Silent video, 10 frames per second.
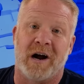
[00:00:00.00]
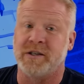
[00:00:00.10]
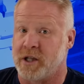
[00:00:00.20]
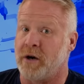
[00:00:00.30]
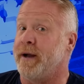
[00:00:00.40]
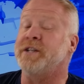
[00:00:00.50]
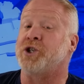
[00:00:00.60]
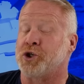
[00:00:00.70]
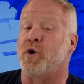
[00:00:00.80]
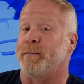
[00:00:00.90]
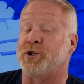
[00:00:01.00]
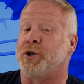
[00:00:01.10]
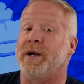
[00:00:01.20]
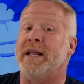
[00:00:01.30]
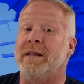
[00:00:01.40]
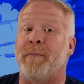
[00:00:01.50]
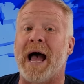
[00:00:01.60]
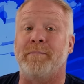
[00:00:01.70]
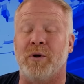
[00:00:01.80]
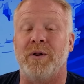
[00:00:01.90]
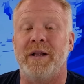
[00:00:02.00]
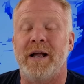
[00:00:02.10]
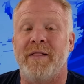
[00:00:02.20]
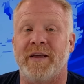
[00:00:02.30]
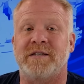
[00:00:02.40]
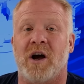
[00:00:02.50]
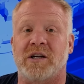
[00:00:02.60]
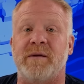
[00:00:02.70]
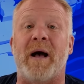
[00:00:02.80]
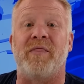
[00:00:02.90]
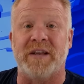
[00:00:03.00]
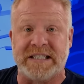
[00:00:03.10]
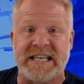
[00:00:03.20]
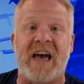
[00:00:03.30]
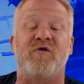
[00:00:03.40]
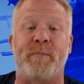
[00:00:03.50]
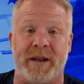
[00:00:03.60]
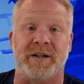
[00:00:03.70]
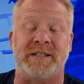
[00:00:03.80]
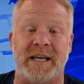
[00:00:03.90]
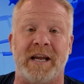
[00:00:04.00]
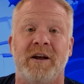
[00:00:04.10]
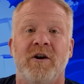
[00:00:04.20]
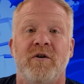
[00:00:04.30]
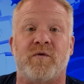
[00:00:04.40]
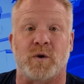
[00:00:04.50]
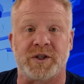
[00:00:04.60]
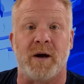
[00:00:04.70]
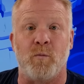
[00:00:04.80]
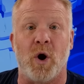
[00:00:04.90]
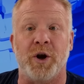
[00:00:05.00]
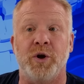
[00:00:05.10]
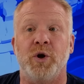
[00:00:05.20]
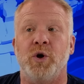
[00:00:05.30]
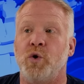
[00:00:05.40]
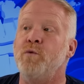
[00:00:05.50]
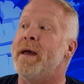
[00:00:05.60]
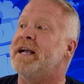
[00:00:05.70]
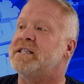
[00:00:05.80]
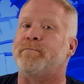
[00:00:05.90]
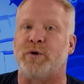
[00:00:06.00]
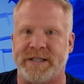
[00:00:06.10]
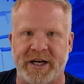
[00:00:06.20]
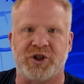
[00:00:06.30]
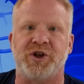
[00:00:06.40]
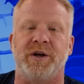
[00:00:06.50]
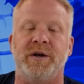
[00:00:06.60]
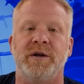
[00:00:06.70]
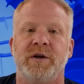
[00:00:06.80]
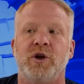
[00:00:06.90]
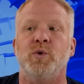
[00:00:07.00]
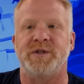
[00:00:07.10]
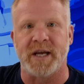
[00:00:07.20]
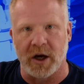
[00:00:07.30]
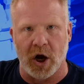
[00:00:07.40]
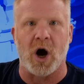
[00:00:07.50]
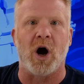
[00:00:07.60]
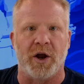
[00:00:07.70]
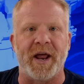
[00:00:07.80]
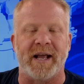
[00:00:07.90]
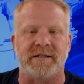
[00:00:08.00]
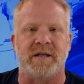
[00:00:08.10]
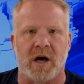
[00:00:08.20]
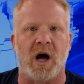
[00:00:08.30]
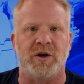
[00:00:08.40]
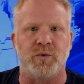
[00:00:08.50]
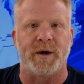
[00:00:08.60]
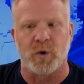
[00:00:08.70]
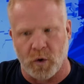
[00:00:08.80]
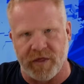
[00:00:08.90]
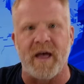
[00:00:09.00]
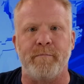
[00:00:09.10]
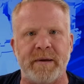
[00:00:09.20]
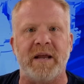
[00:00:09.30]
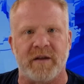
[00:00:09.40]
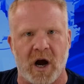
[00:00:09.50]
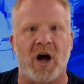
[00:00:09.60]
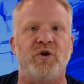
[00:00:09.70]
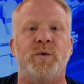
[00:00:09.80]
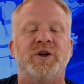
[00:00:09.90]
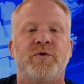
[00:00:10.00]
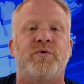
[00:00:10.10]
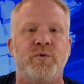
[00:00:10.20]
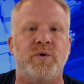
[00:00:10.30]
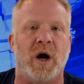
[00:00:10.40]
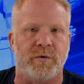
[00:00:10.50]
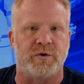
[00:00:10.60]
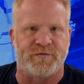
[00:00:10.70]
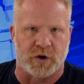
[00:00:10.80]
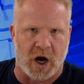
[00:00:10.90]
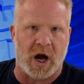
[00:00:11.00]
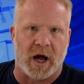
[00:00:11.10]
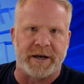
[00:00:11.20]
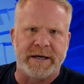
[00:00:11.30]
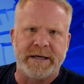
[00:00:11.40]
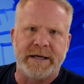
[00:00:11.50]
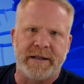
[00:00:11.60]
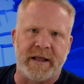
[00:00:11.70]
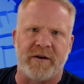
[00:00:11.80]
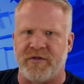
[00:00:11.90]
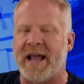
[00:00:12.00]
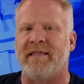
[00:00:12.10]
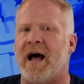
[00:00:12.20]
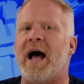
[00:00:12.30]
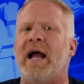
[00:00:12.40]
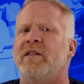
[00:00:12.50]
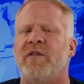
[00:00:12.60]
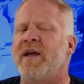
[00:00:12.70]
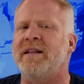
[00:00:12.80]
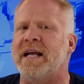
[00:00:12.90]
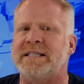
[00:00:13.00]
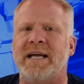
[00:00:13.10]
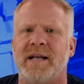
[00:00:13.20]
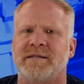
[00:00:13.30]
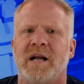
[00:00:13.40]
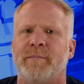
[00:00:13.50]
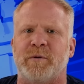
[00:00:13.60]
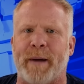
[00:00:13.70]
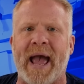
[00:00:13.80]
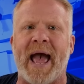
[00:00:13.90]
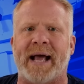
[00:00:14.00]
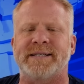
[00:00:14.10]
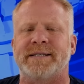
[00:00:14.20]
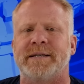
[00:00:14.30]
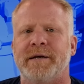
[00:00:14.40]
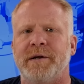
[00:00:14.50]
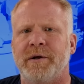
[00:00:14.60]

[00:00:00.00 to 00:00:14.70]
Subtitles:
Because there is a scripture in the Bible that talks about the death penalty for someone who makes a prediction using God as the conduit, or them being the conduit through God, for God, that if they lie and the thing they say doesn't come to pass,